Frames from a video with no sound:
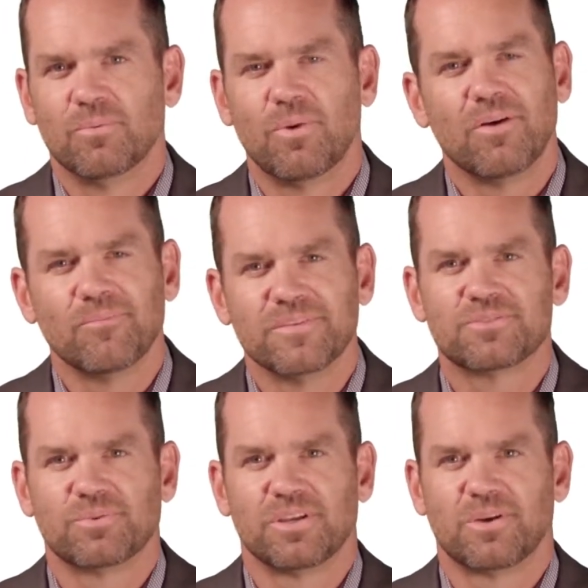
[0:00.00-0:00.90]
Well,
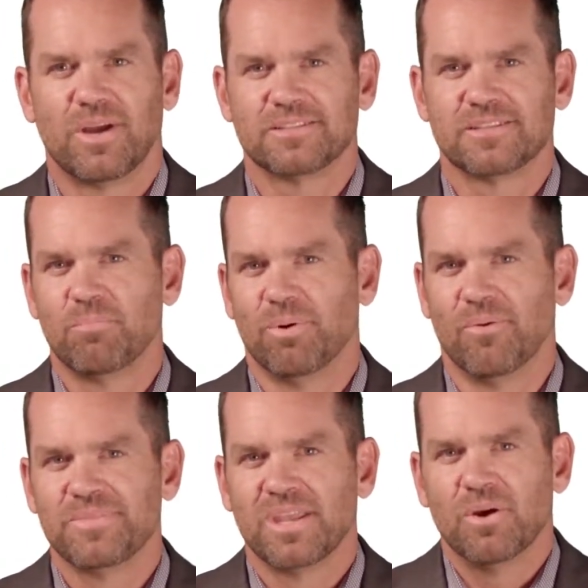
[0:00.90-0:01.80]
it's really quite
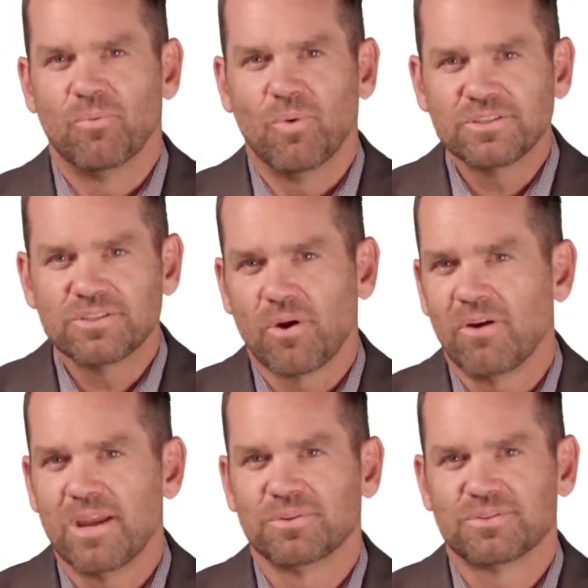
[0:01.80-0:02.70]
simple. Once you
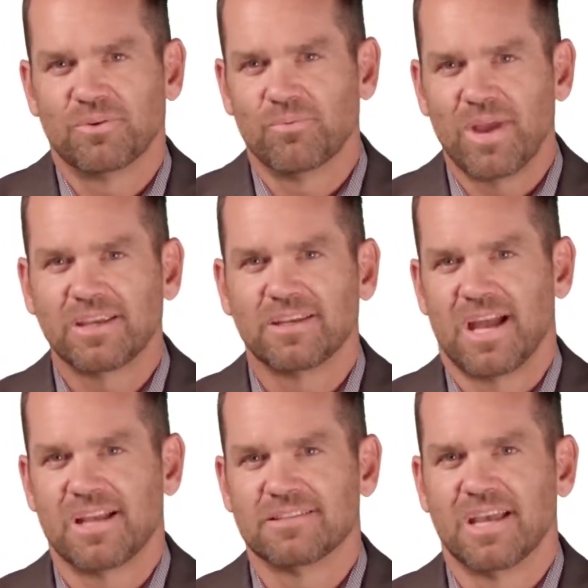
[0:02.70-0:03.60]
are able to
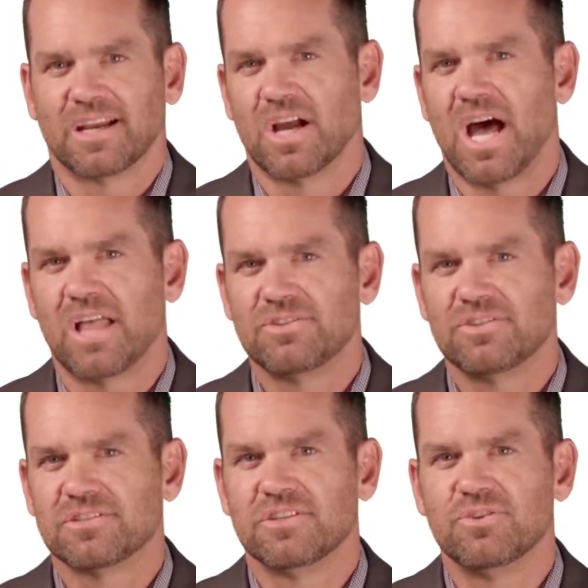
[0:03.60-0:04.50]
recognize that
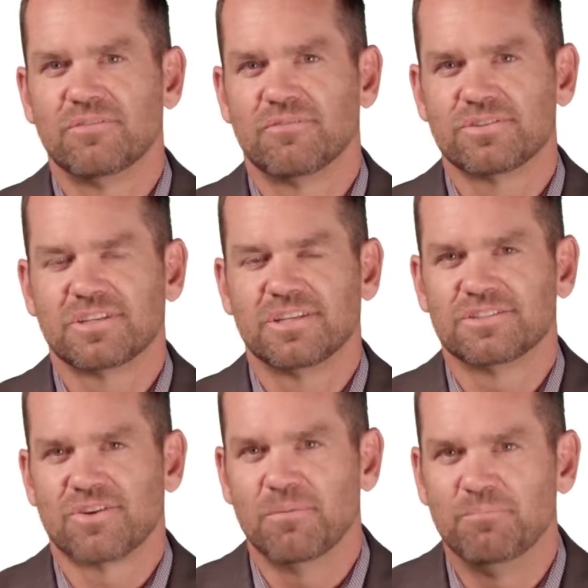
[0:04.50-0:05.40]
colleges and
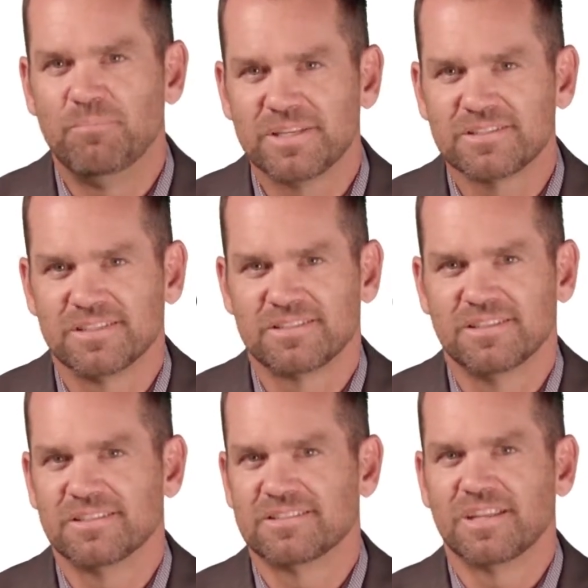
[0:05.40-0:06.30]
universities are
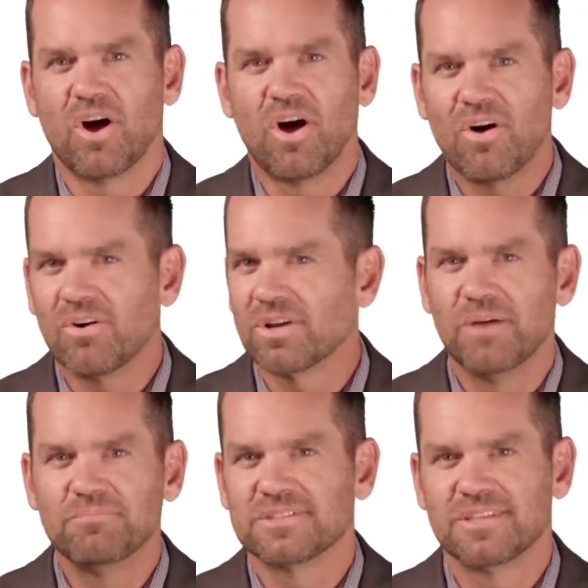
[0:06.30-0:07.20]
businesses, it all
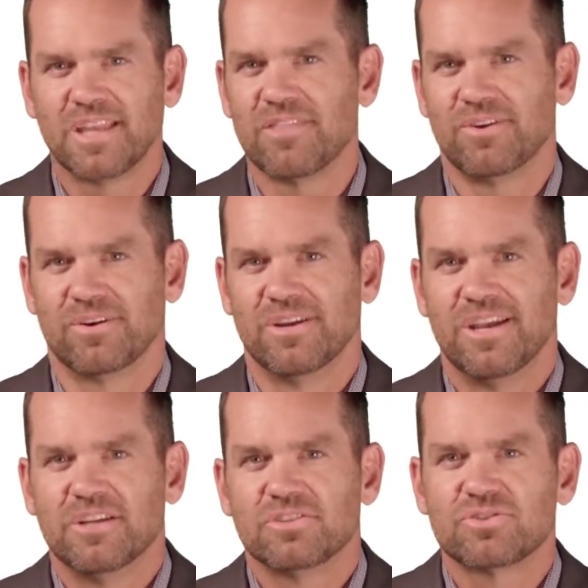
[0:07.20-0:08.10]
comes together.
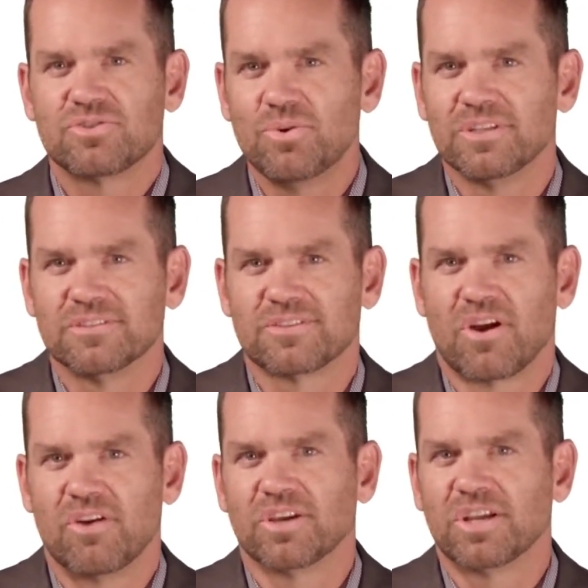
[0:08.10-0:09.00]
Students
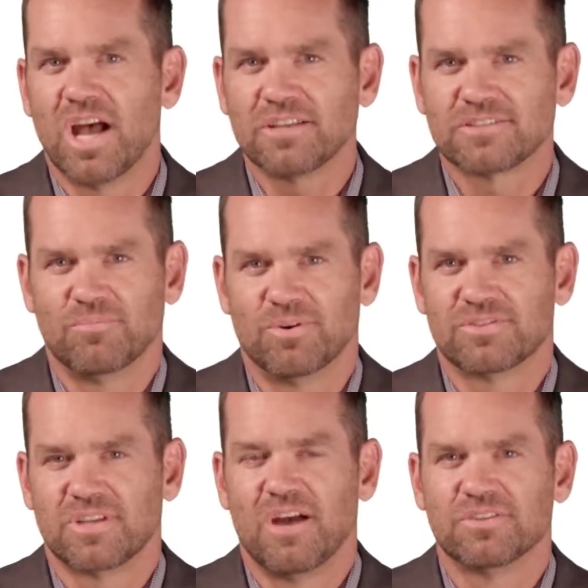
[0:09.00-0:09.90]
are the
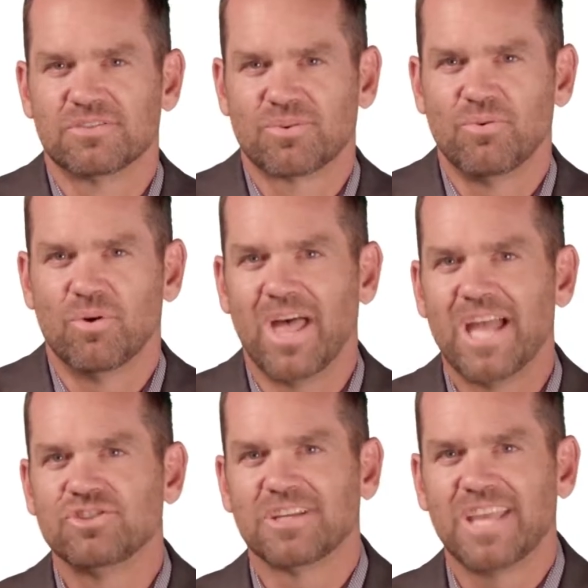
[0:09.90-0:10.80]
customers of a school.
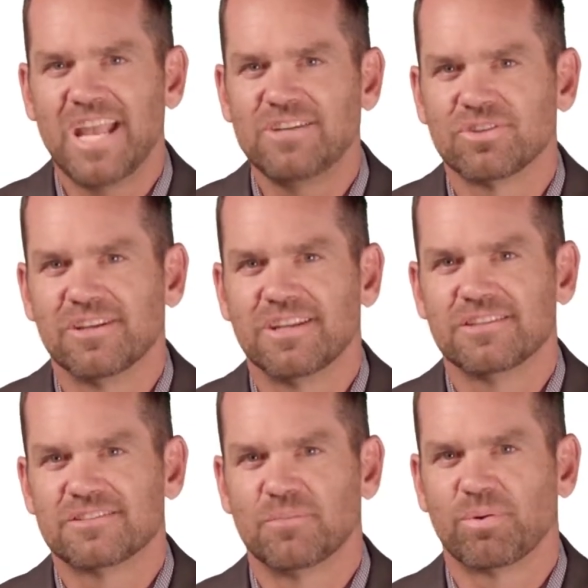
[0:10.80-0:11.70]
Education
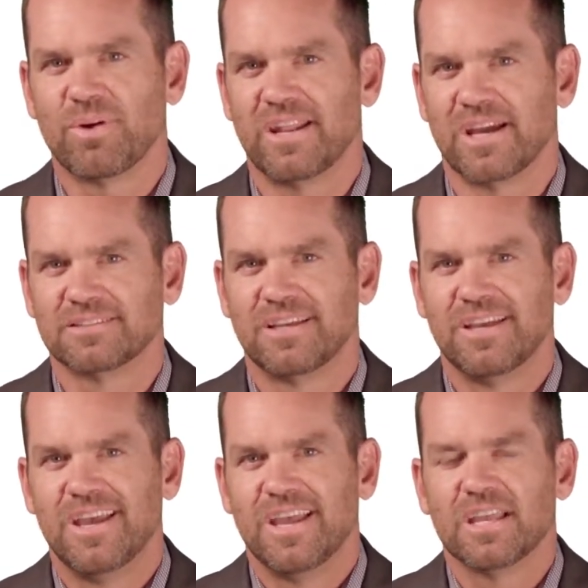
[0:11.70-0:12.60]
is the product.
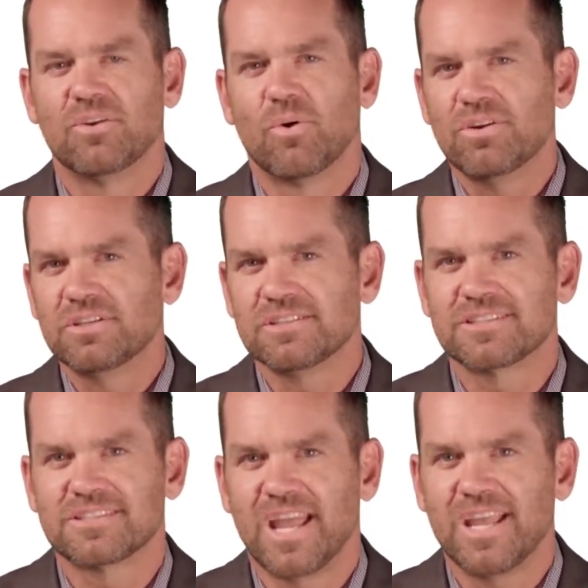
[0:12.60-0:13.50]
In order to
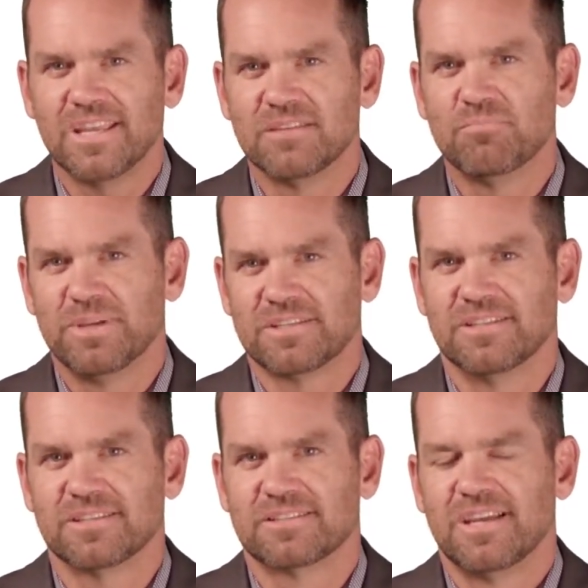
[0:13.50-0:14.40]
stay in
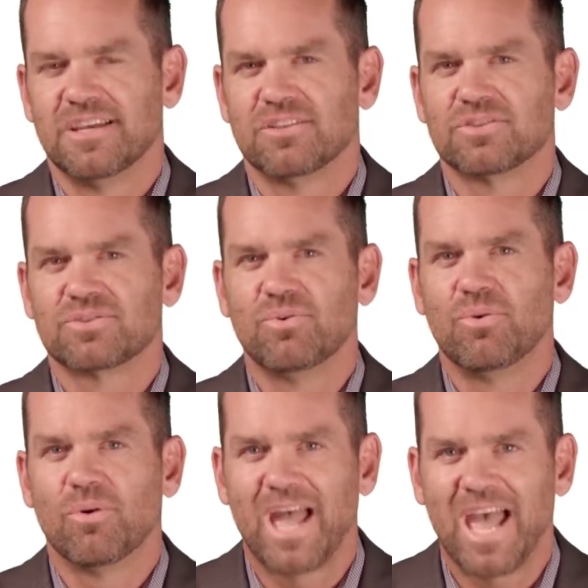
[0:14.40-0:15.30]
business, the
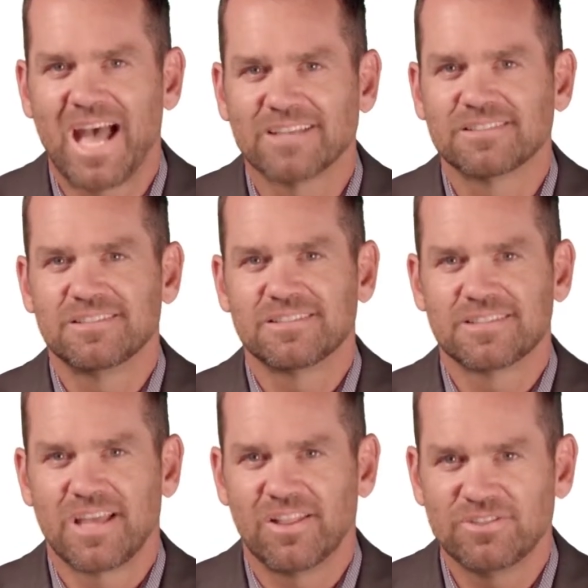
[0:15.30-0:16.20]
school has to
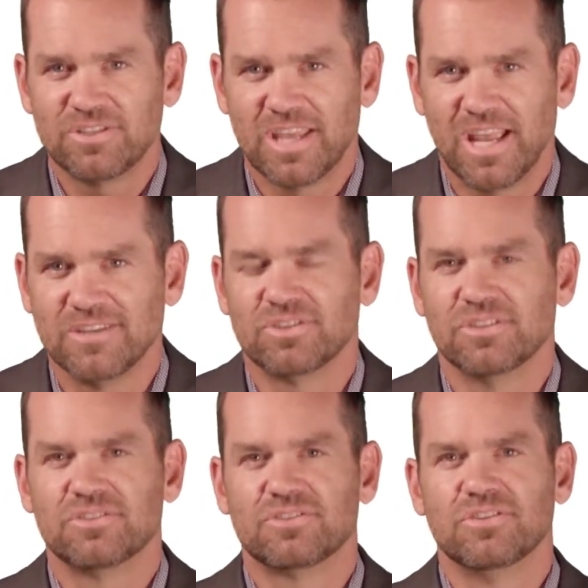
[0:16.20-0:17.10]
sell
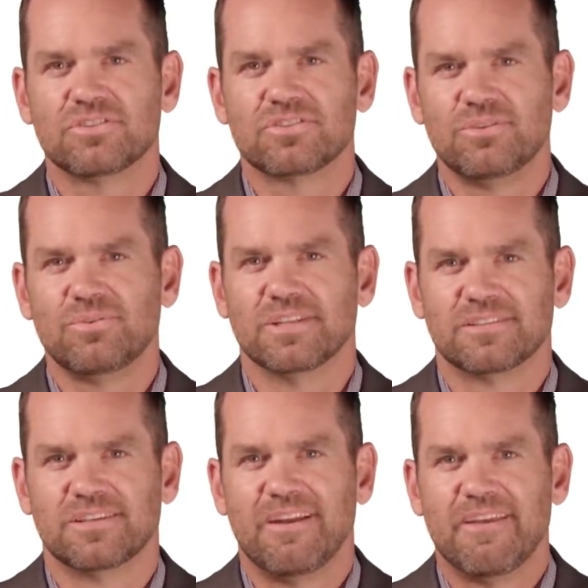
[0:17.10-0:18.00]
education to the
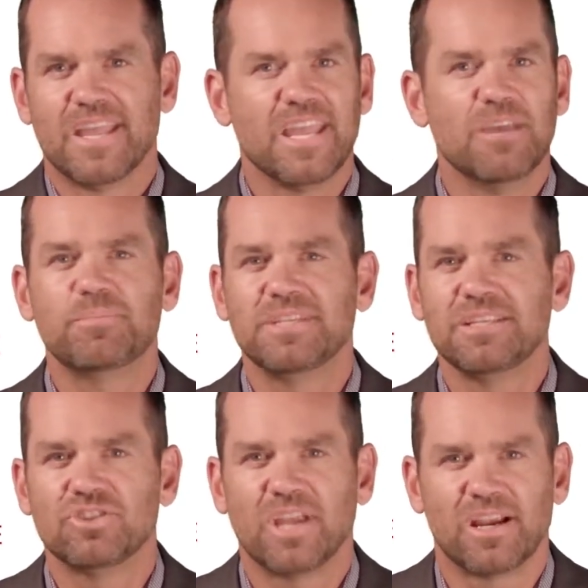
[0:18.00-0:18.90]
student.
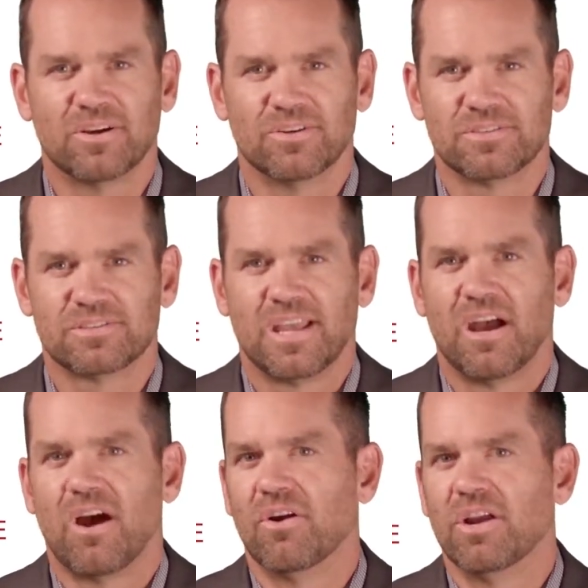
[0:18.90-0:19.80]
Empty chairs
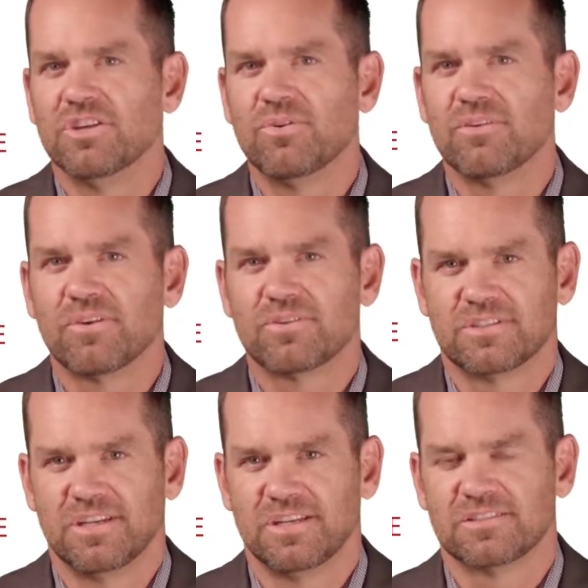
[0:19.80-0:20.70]
are a
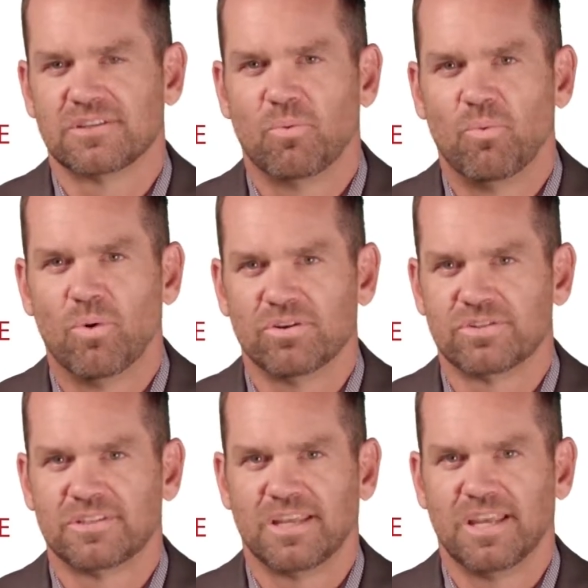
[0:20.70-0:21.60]
university's
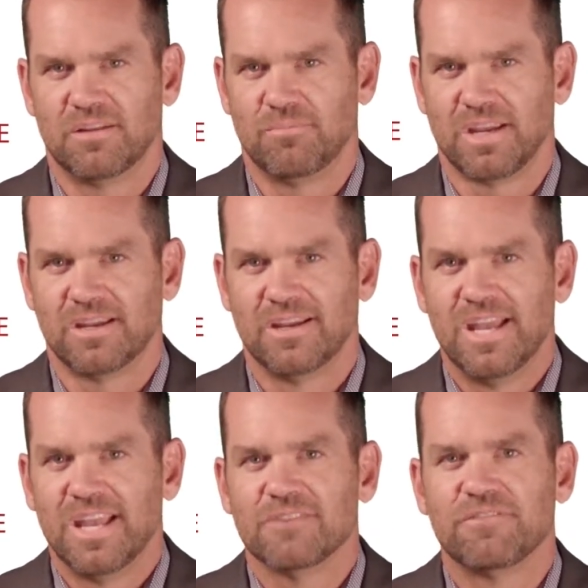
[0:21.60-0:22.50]
worst enemy.
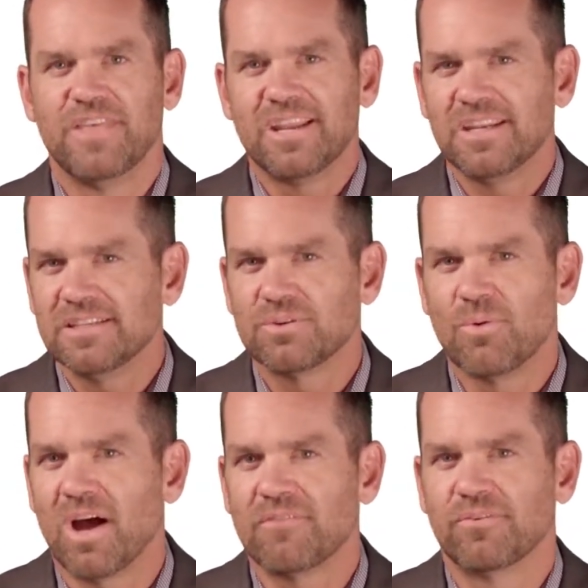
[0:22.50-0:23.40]
If they need
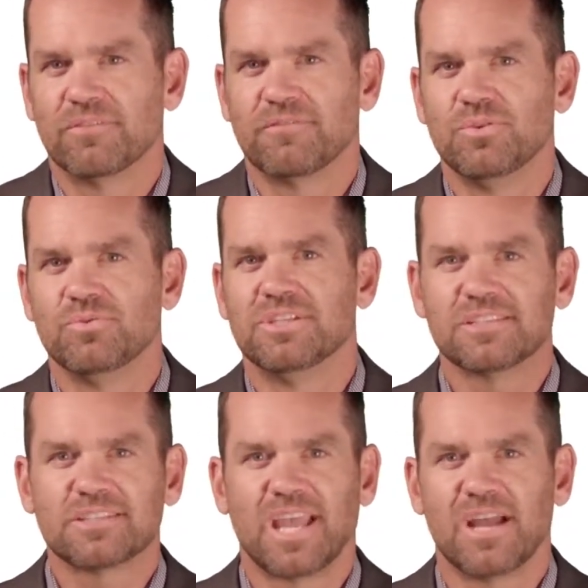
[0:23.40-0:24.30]
to offer a few
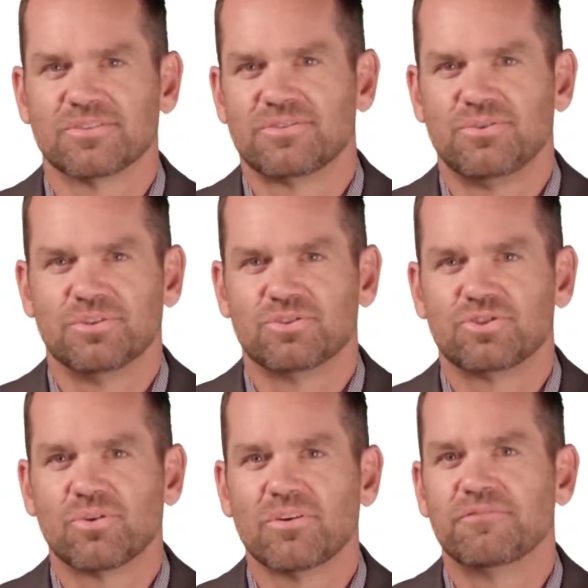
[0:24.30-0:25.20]
discounts to
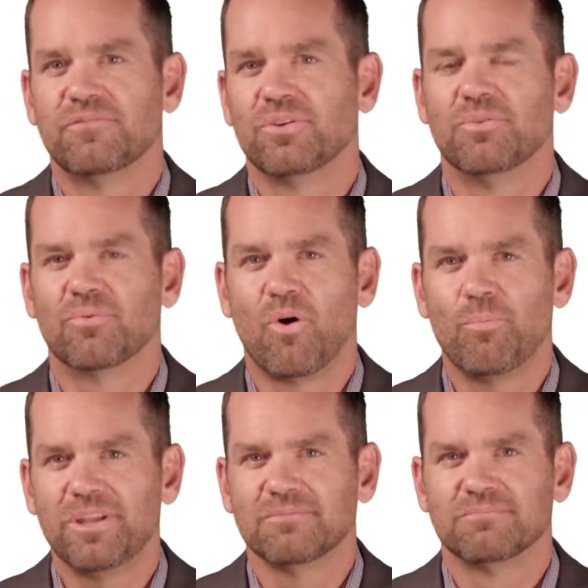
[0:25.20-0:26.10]
ensure a full
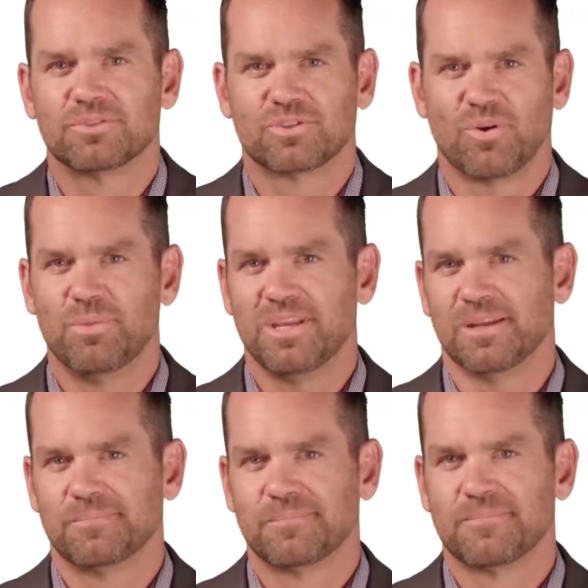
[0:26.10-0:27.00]
enrollment, so be it.